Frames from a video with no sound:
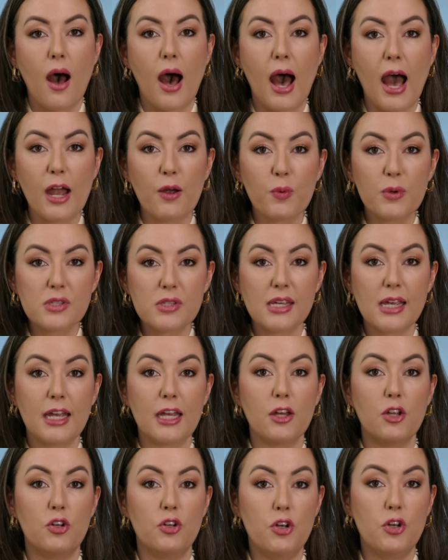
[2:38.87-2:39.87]
I would
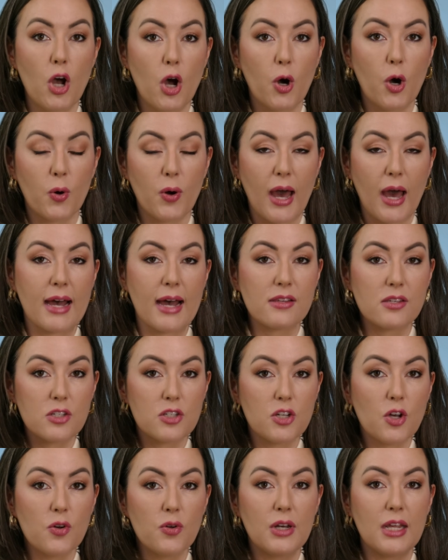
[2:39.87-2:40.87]
say no,
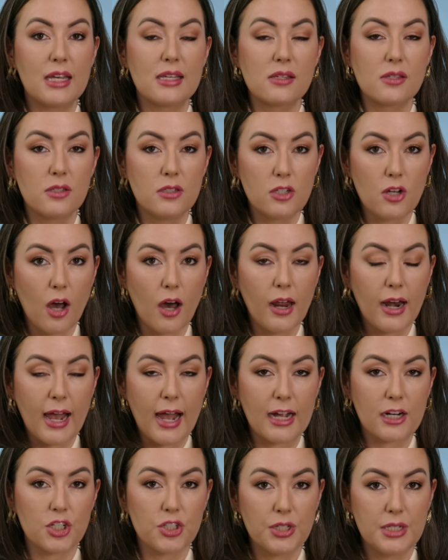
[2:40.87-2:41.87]
acetone is not
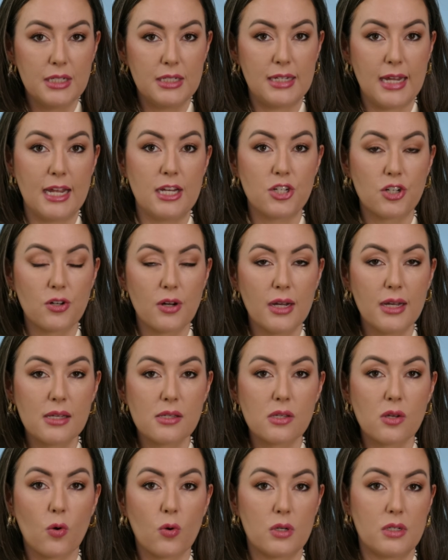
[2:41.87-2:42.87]
actually
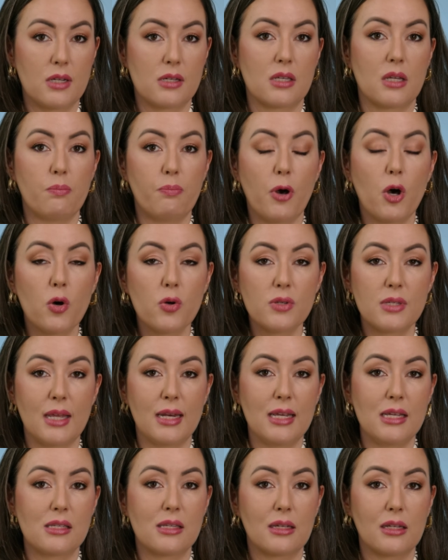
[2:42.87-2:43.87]
dangerous or does it pose
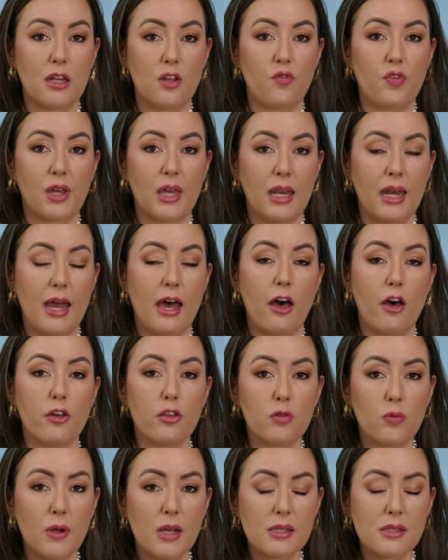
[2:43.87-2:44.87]
any significant
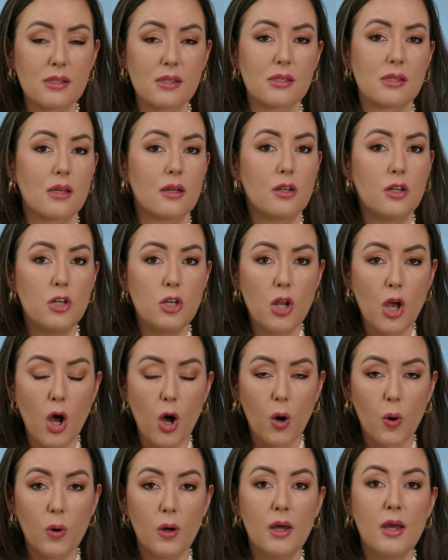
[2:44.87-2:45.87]
health risks?
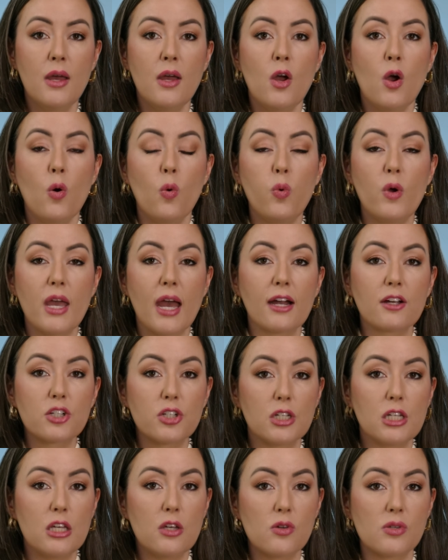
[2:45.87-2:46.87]
No. We
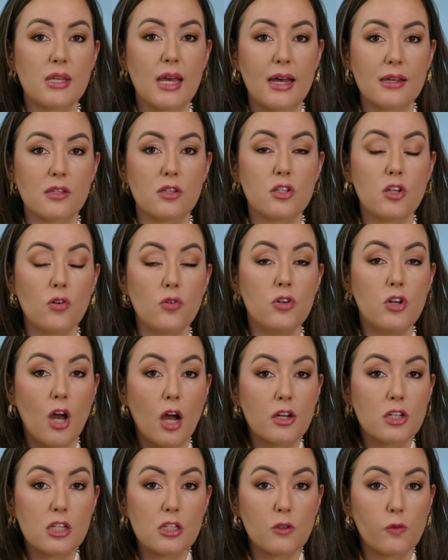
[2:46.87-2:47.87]
actually use acetone
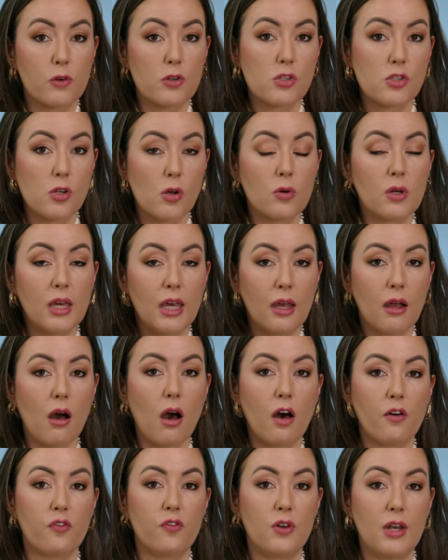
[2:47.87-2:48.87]
not just for soaking
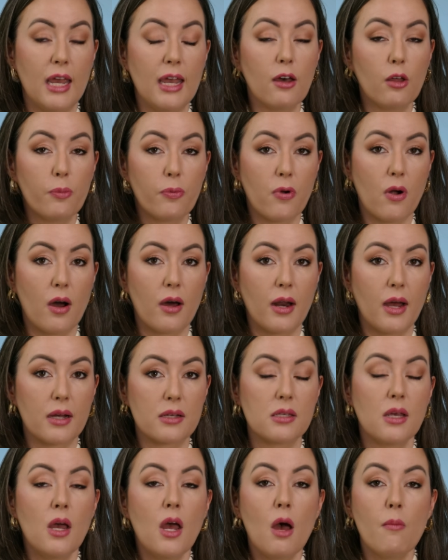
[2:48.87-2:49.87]
off nail
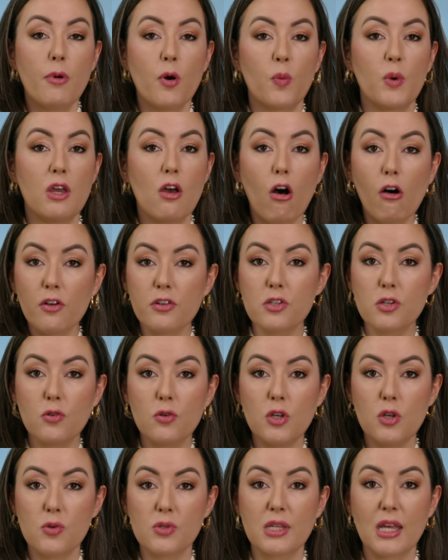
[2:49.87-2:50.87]
product, but we also
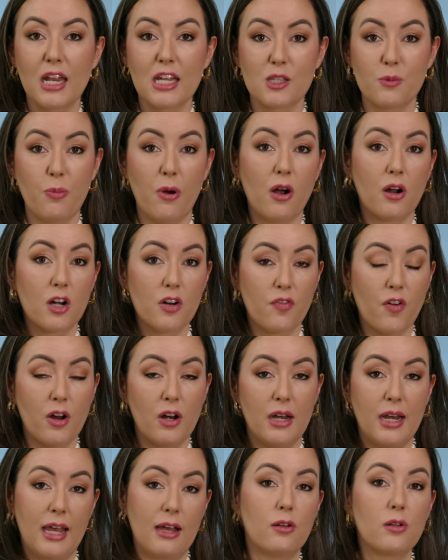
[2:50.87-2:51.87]
use it as part of our
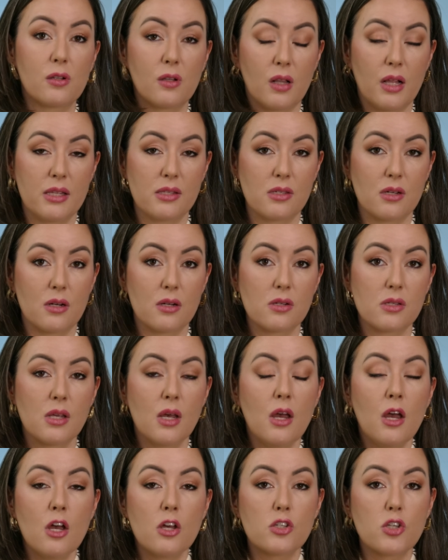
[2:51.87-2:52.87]
nail cleansers.
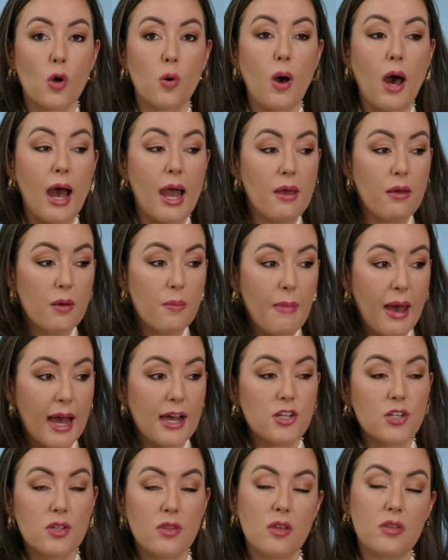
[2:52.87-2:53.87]
So I
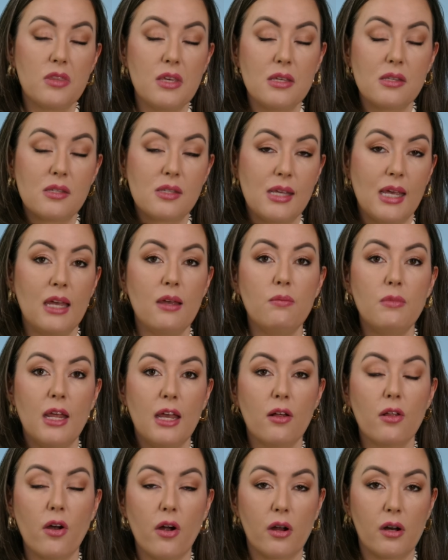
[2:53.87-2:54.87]
imagine that these same
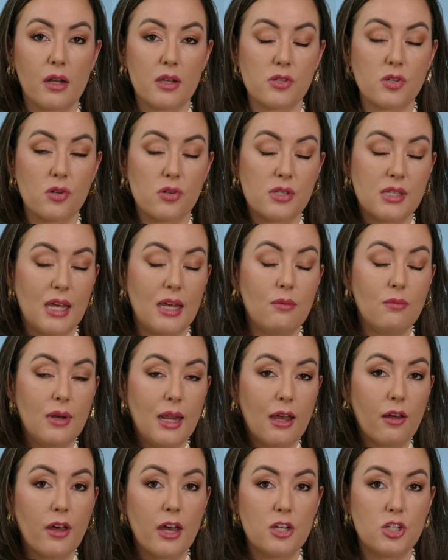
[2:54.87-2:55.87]
nail artists or same
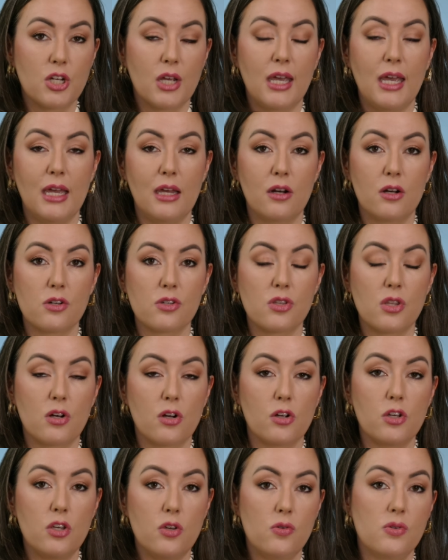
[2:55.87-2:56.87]
nail educators that
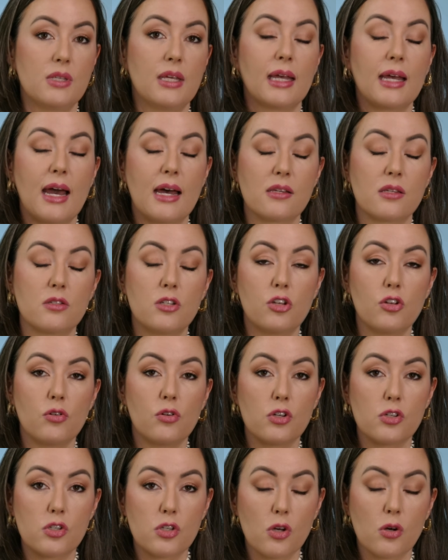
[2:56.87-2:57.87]
are using acetone
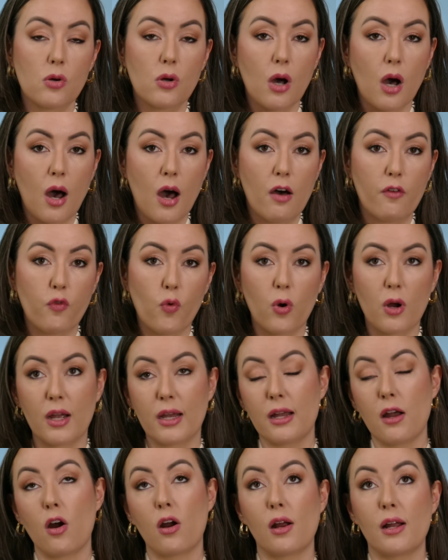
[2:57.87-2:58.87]
to soak off or
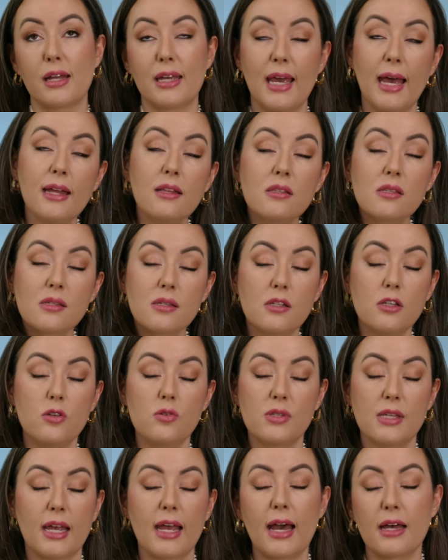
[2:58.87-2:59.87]
are against
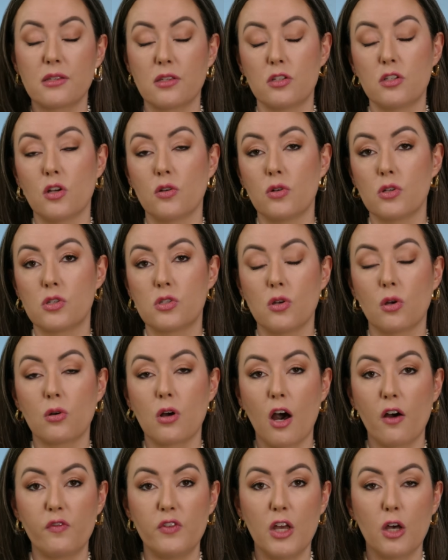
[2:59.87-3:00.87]
using acetone to soak
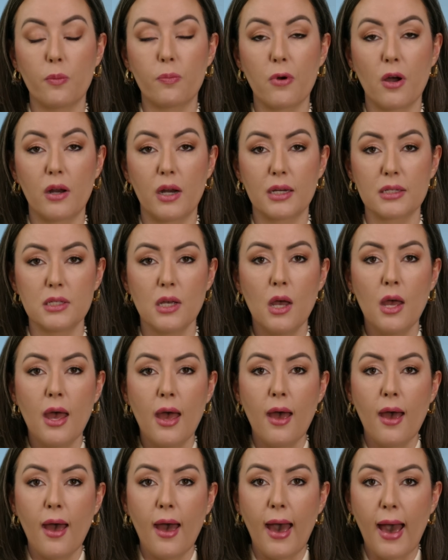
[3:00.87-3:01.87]
off nail product
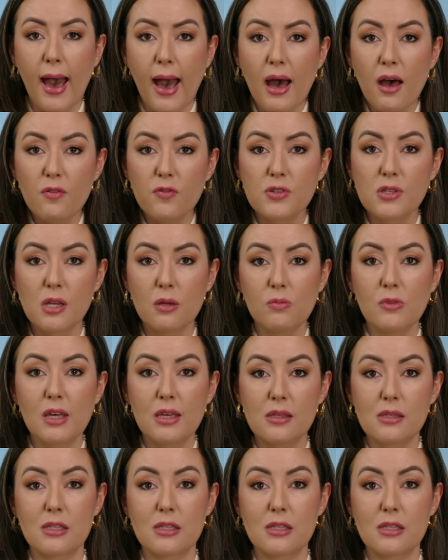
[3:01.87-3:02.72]
have something